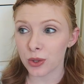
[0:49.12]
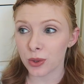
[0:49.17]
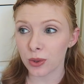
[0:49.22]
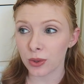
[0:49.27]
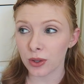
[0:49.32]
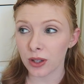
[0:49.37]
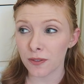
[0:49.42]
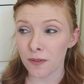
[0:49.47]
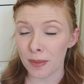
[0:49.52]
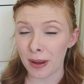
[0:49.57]
a
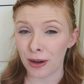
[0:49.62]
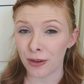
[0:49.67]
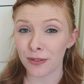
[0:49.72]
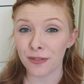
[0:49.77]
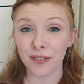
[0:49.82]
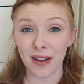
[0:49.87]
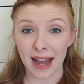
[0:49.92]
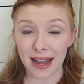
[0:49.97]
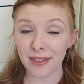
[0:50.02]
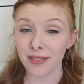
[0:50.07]
total of about
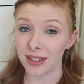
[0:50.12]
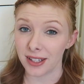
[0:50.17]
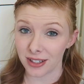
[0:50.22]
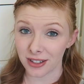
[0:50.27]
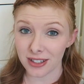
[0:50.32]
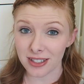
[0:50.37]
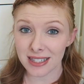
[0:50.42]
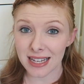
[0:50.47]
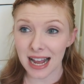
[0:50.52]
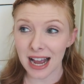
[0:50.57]
five
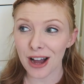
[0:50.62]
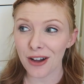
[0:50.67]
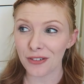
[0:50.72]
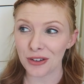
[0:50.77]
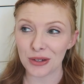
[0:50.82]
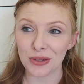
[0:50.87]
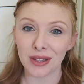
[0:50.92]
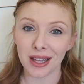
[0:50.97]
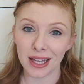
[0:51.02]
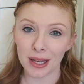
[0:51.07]
years now, if
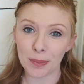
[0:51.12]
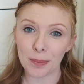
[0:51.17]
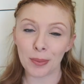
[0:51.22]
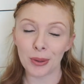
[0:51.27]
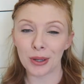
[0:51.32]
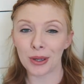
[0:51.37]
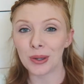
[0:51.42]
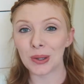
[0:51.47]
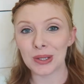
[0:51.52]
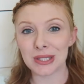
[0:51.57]
you like
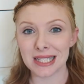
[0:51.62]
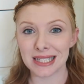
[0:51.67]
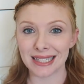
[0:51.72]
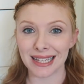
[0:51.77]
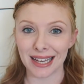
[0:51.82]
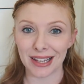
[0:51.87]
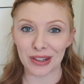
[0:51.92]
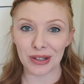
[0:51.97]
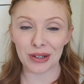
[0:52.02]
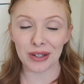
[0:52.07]
put it all
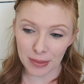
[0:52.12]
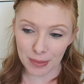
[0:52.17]
together.